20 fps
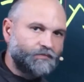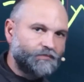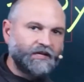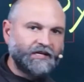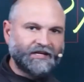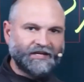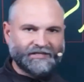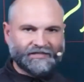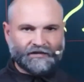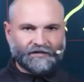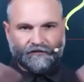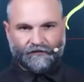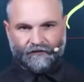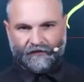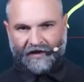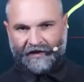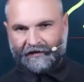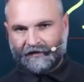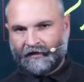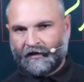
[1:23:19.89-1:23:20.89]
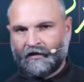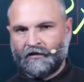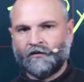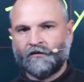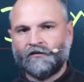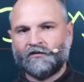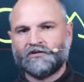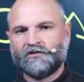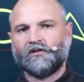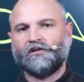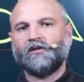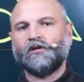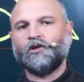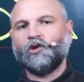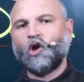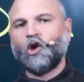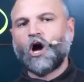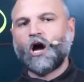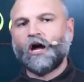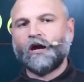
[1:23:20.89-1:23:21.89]
because of the fact that I know there's a
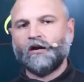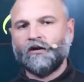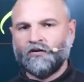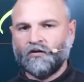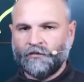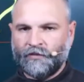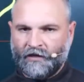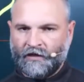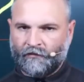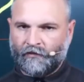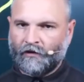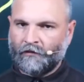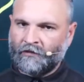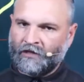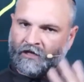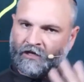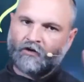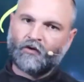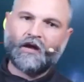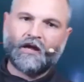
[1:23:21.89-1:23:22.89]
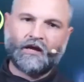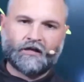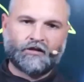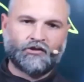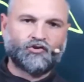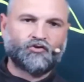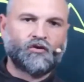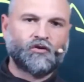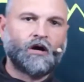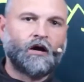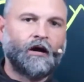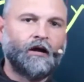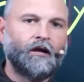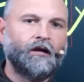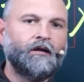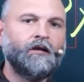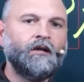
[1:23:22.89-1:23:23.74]
lot of new people, I'm going to go ahead and draw it.